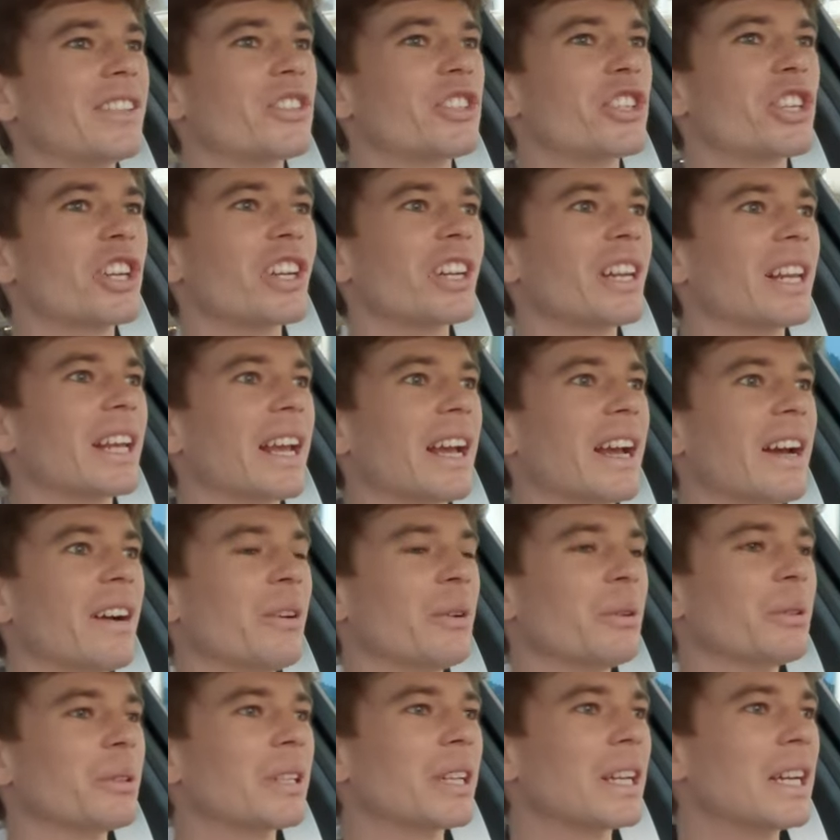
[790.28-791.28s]
chilling
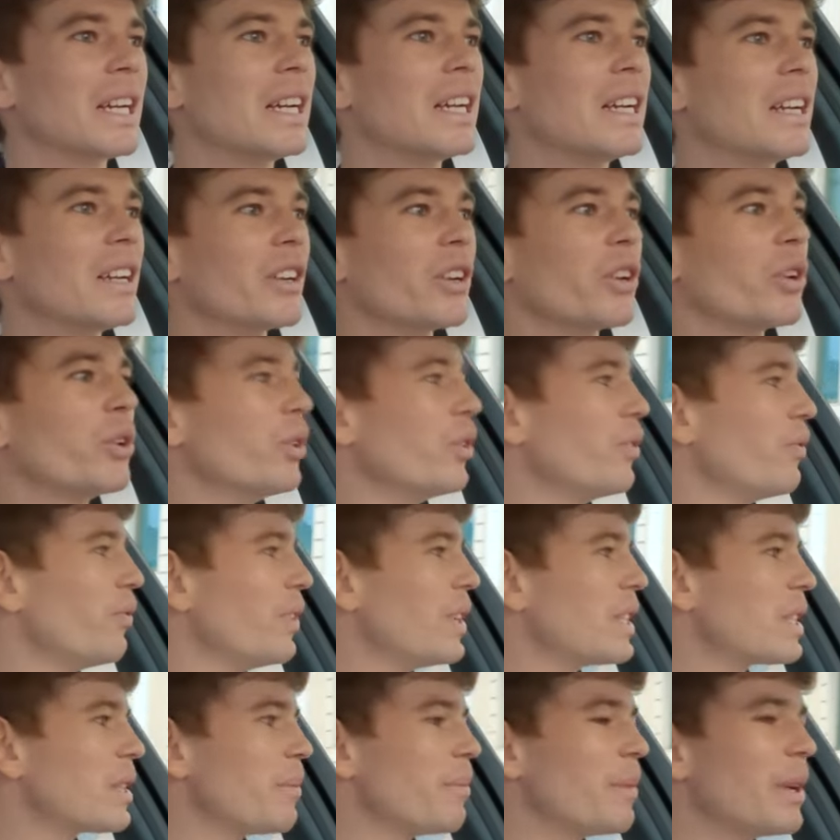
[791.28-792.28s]
out. Good
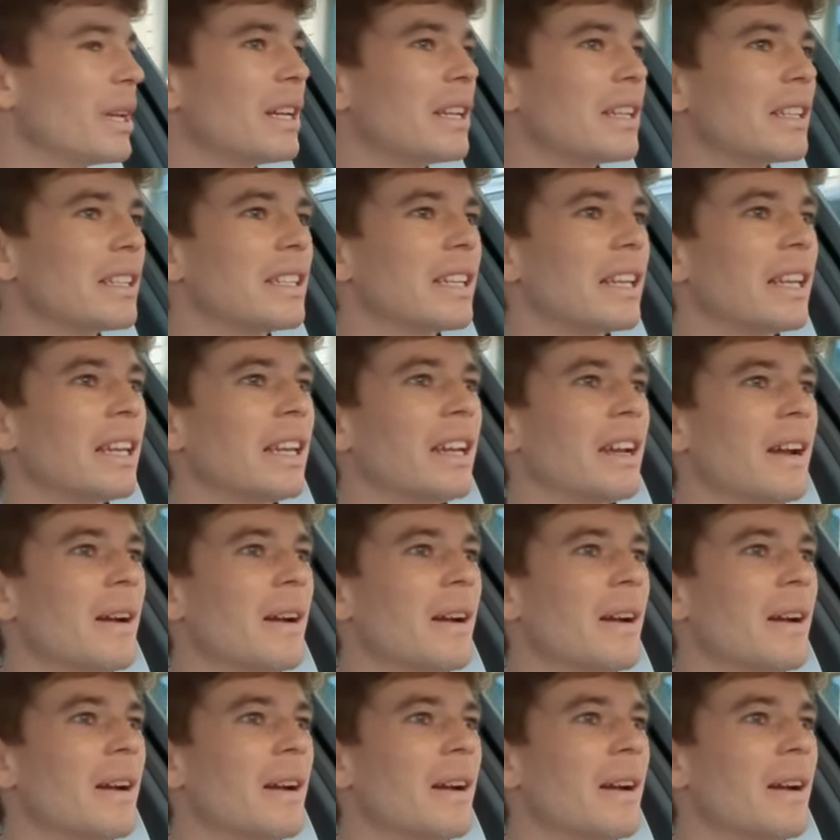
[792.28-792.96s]
visibility.